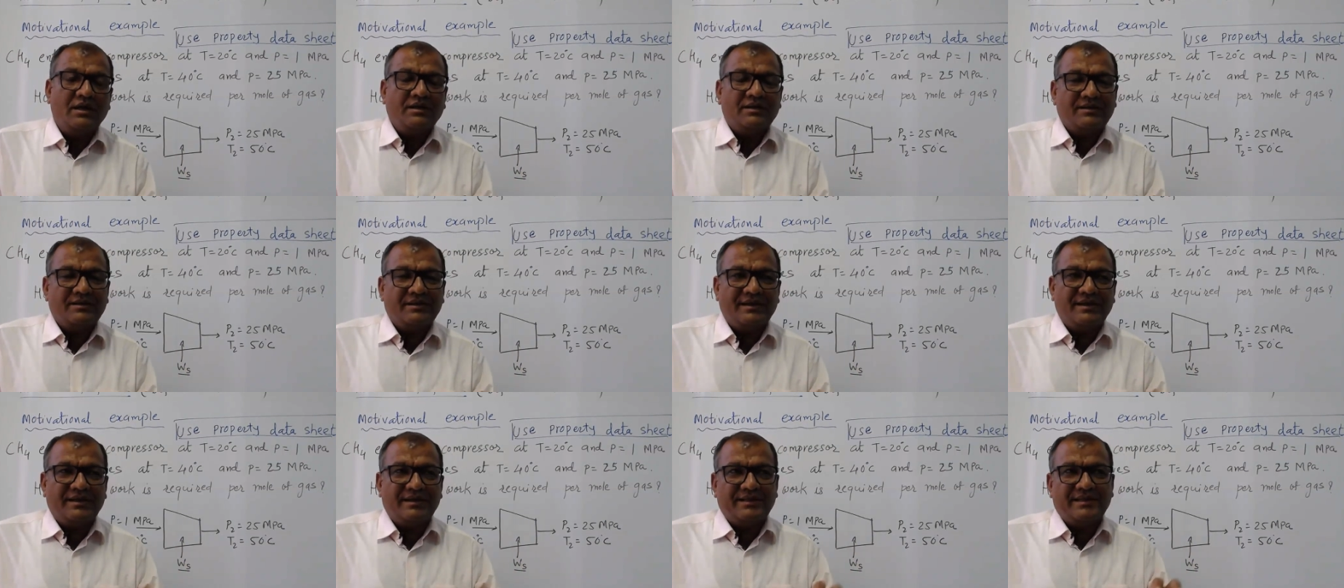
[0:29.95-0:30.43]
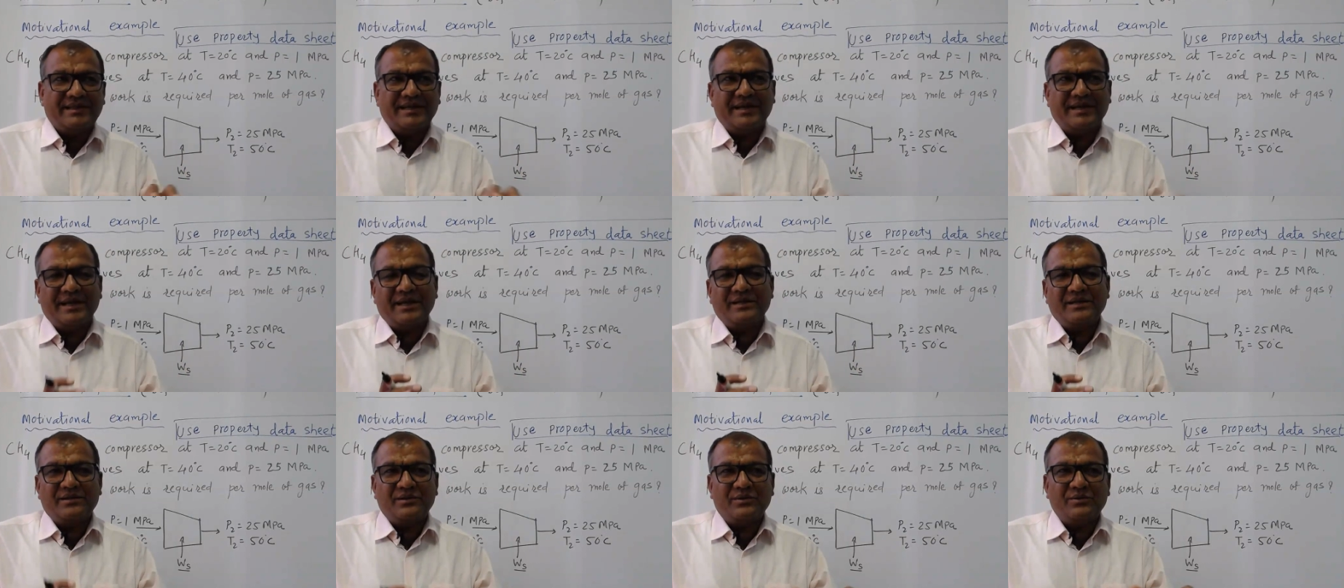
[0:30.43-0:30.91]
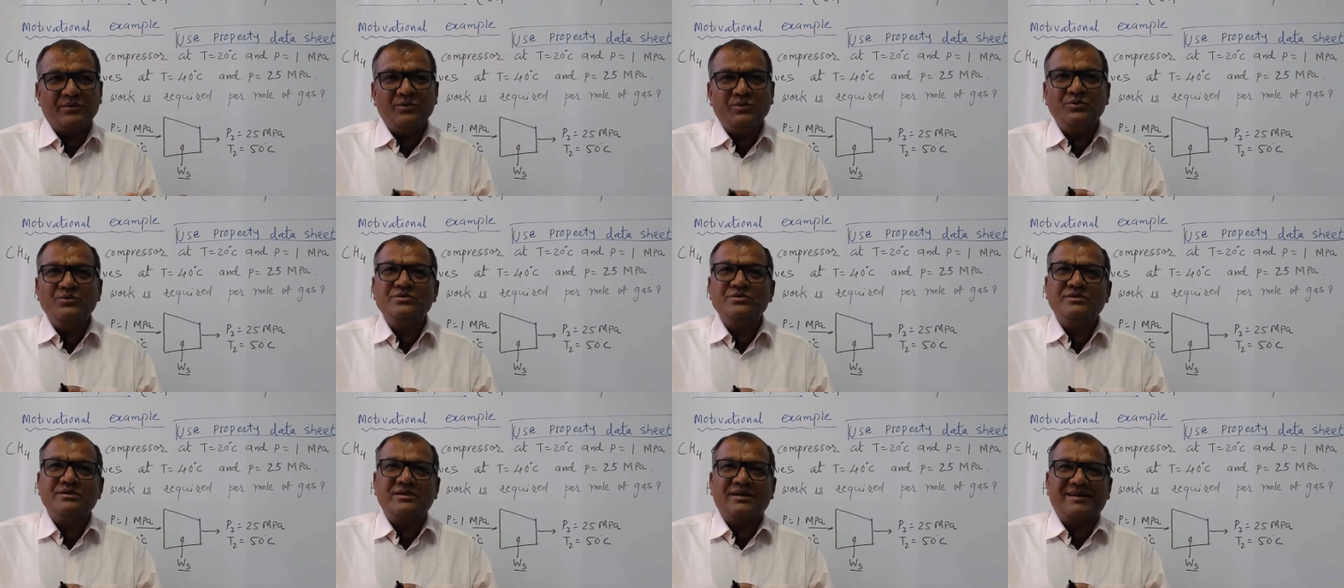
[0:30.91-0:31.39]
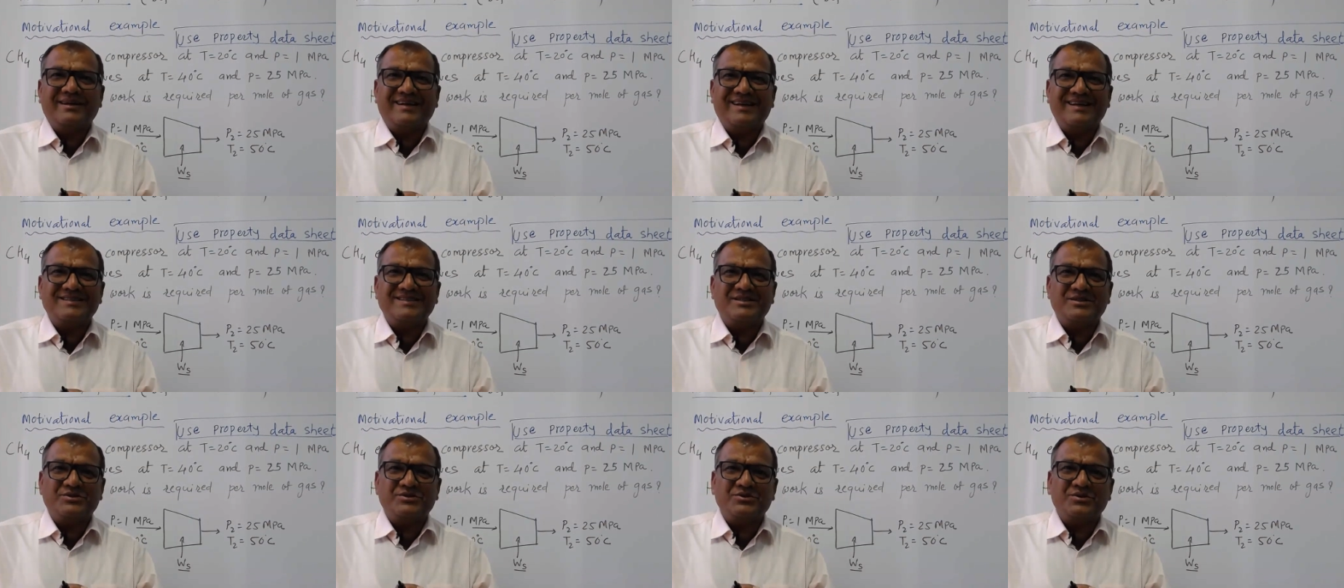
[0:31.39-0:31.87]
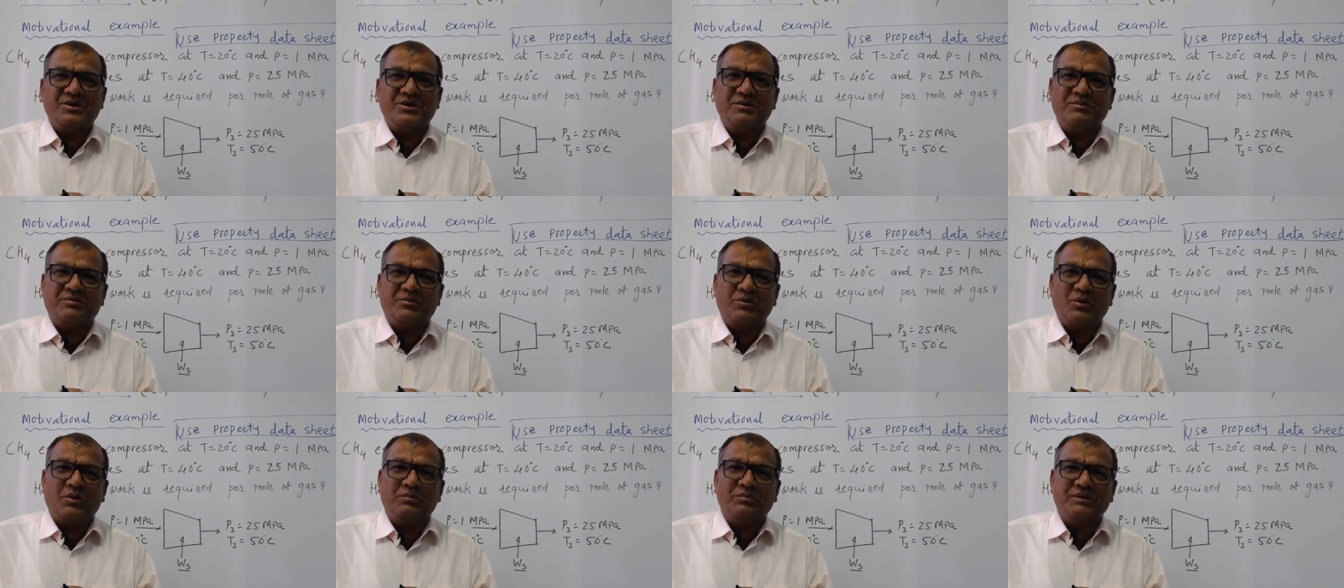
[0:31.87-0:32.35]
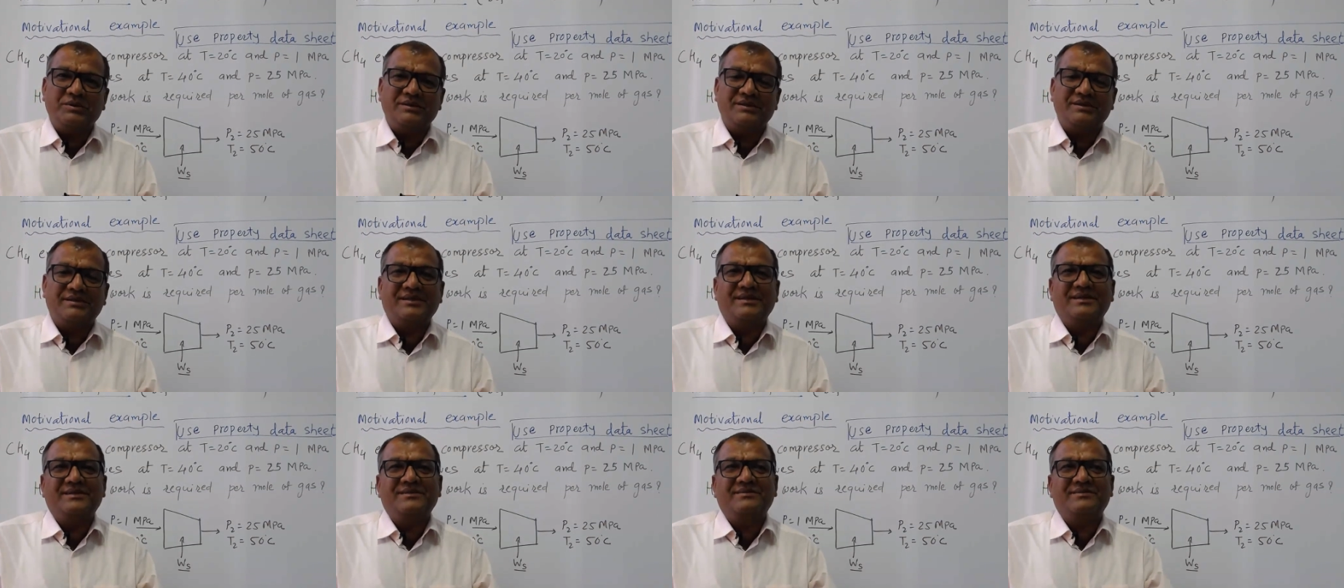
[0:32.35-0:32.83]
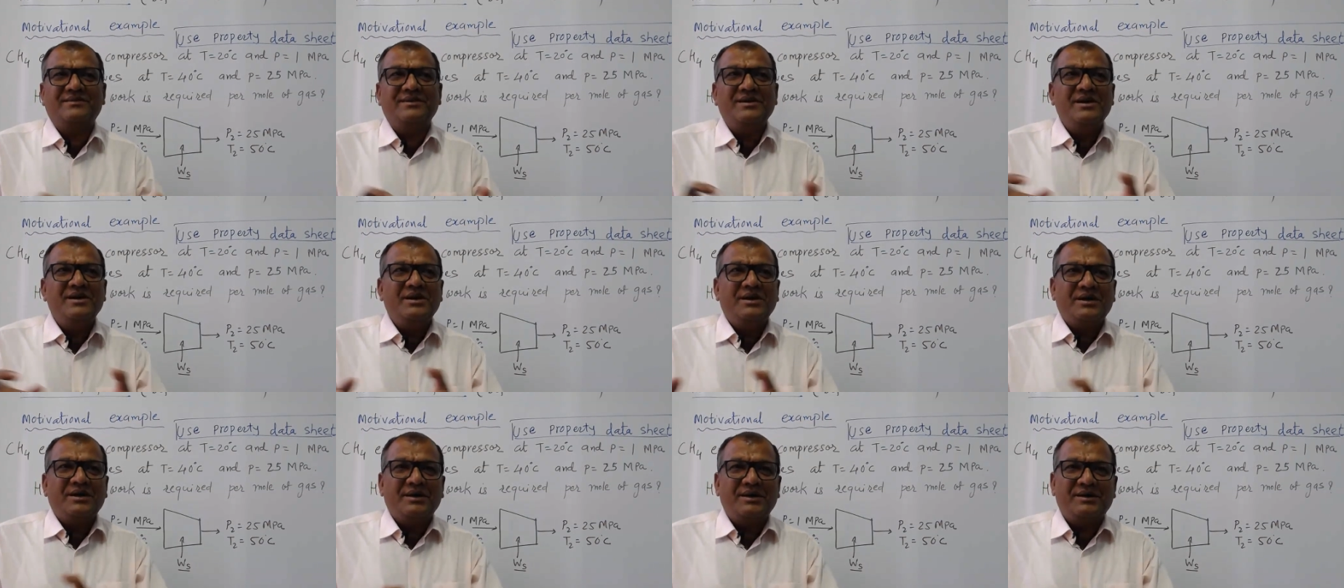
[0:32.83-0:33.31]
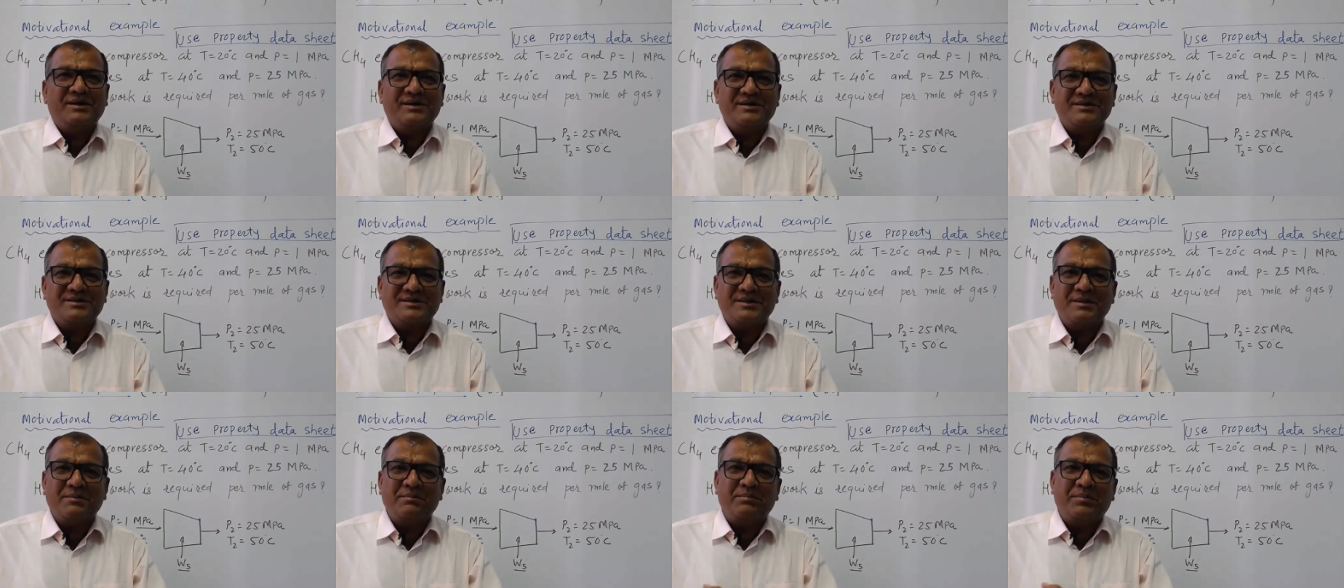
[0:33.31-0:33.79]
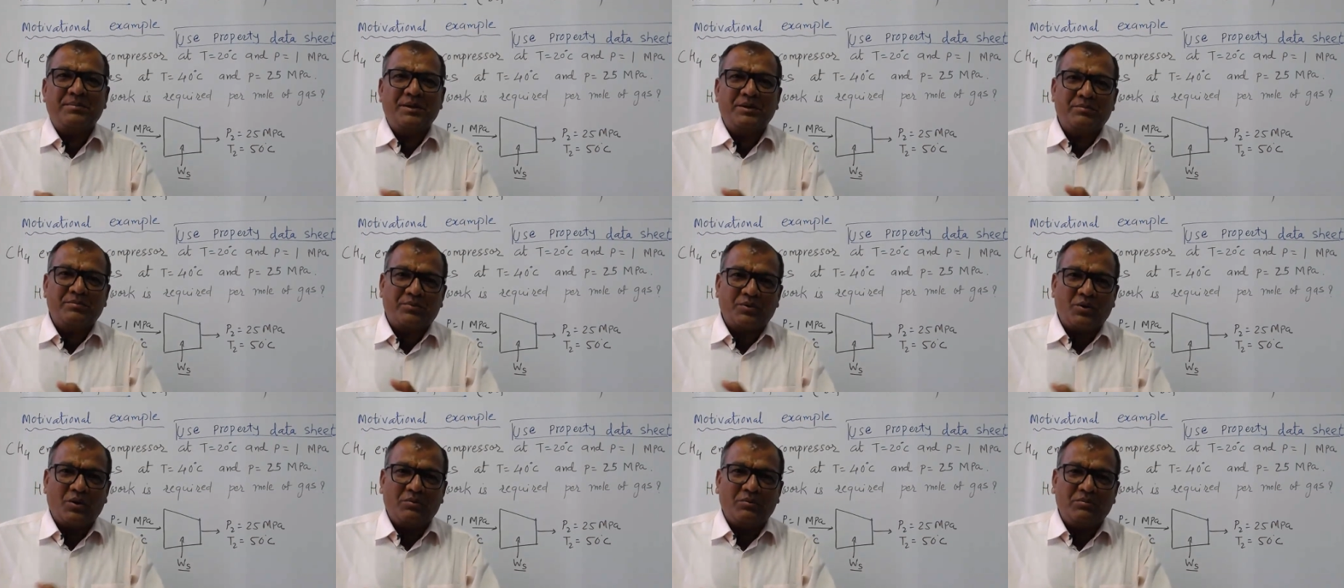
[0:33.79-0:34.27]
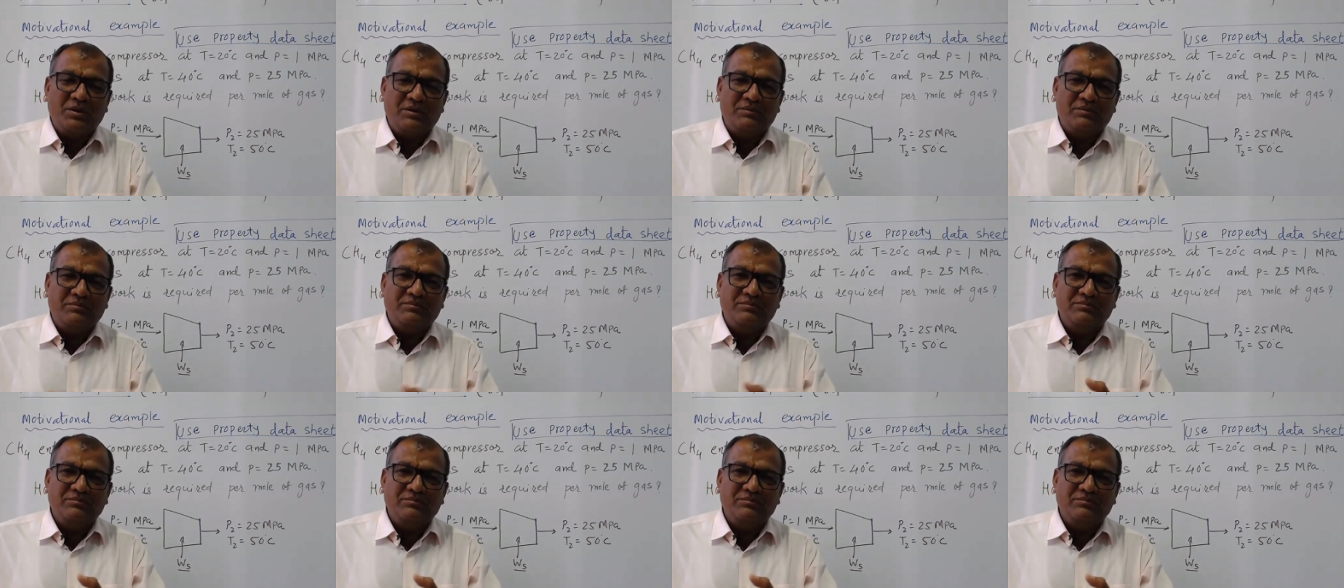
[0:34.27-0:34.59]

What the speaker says: They can use residual properties in a simple problem